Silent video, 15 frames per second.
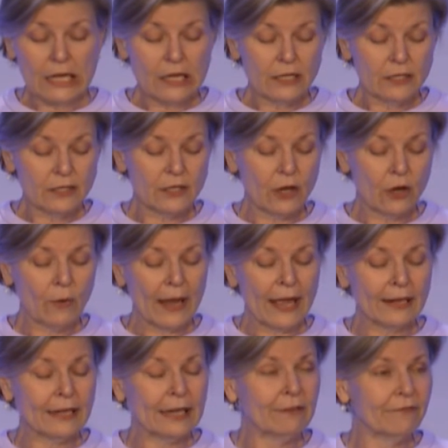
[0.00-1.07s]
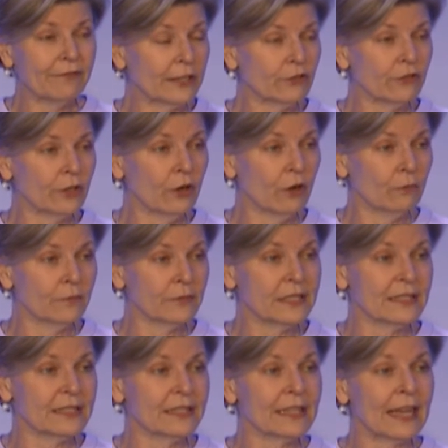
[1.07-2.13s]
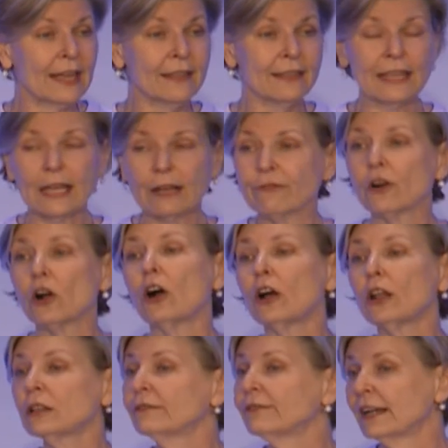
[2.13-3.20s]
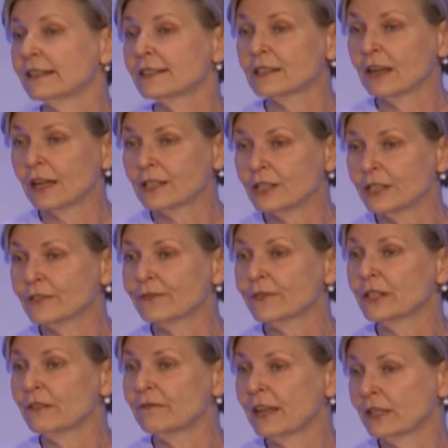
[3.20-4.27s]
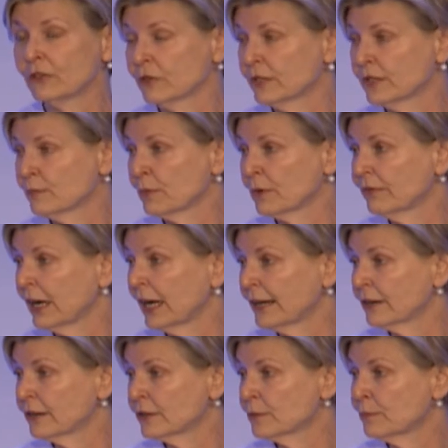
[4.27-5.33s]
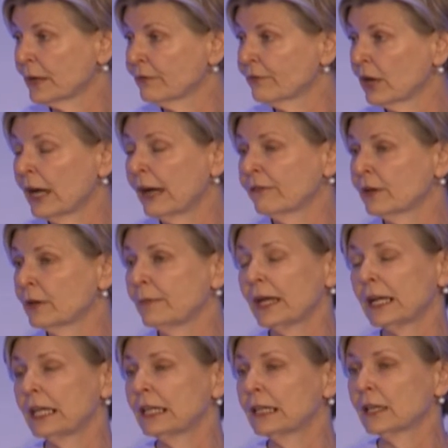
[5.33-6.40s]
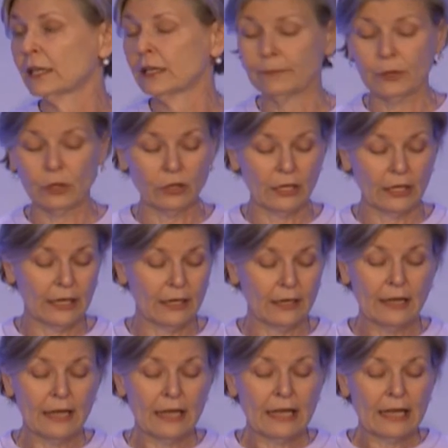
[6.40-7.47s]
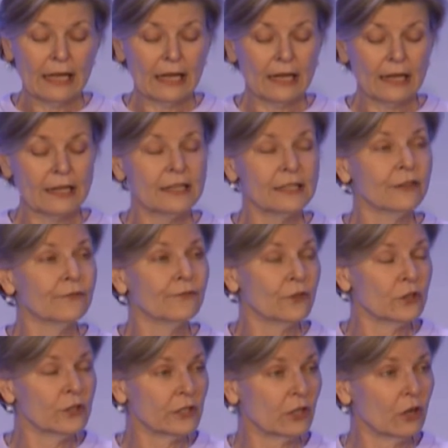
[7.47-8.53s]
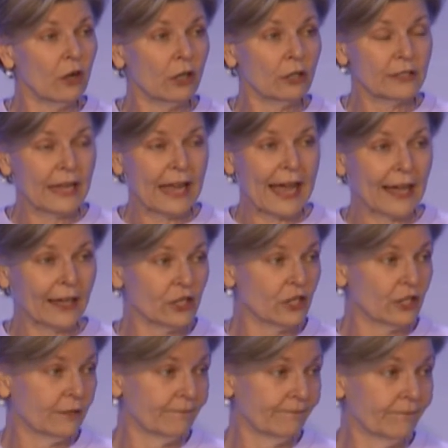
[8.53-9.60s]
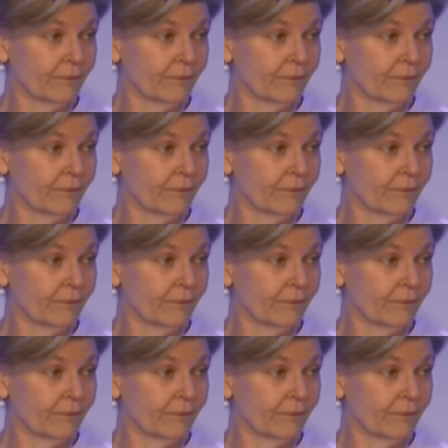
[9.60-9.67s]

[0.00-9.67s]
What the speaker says: So ending veteran homelessness, I think, for all of us, not just for the veterans providers, but for everybody in the community, is a first call to action.